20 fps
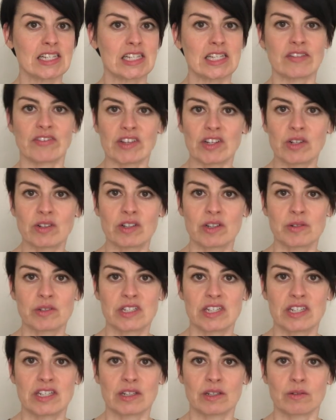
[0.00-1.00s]
If you don't know what
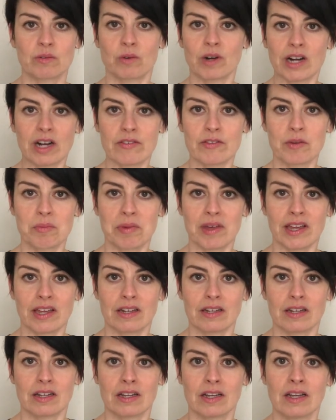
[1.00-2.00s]
to do, where have you
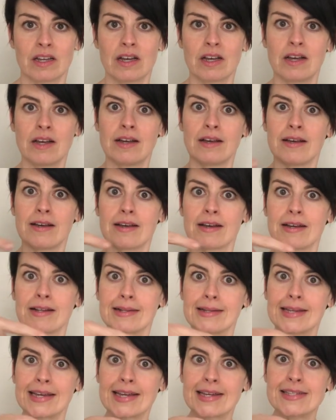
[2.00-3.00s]
been?
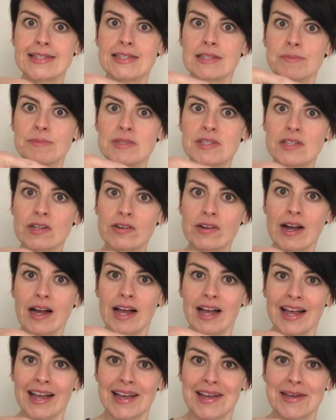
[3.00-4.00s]
Click
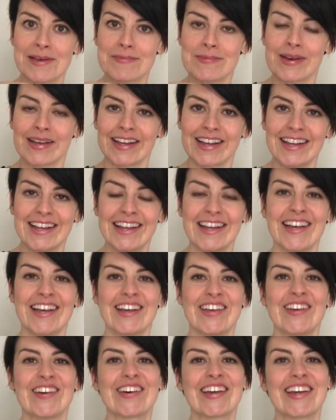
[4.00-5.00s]
subscribe.
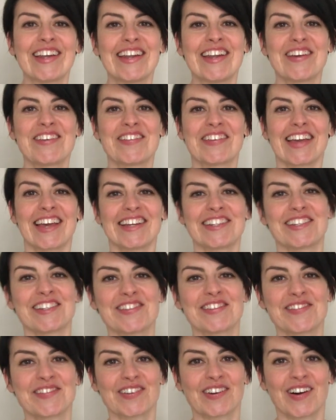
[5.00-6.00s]
You'll get
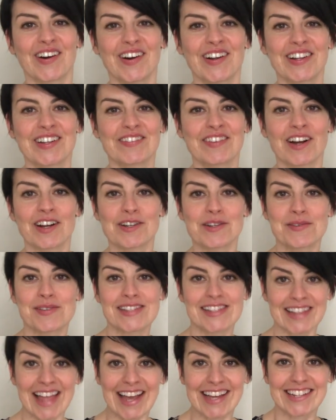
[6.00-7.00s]
notifications for all of our new
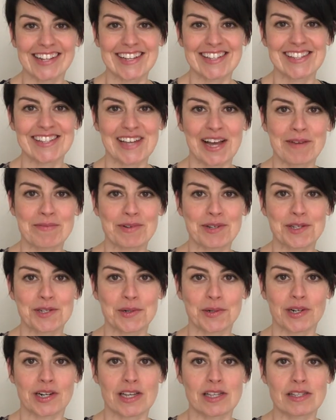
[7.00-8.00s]
Slackline
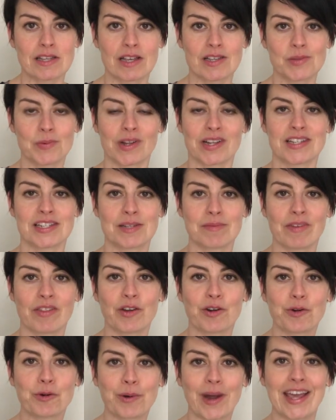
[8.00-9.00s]
Cyberstories, as well as some other
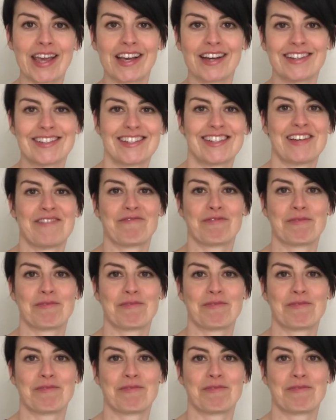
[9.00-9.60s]
great content